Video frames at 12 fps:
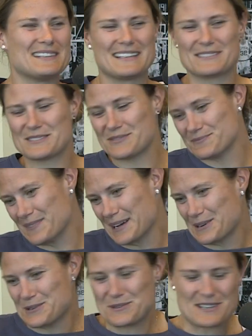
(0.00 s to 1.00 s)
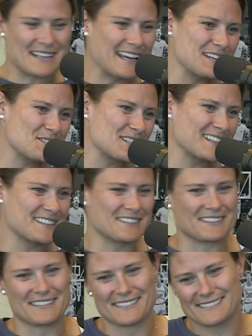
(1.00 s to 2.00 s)
as my coordination
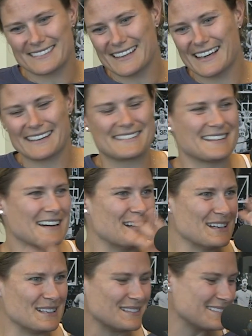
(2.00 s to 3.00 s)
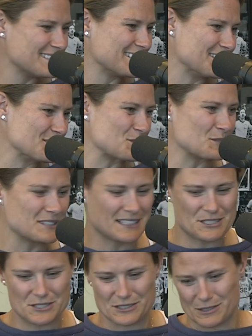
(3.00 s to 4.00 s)
or hand-eye, you know,
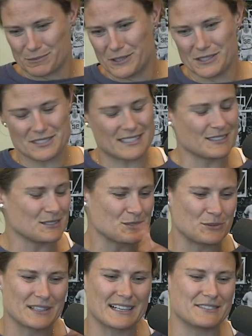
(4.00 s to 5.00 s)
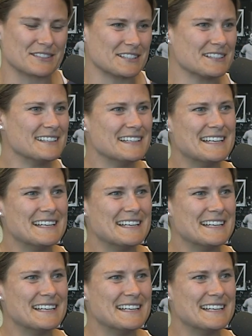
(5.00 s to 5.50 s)
coordination or ball skills, whatever.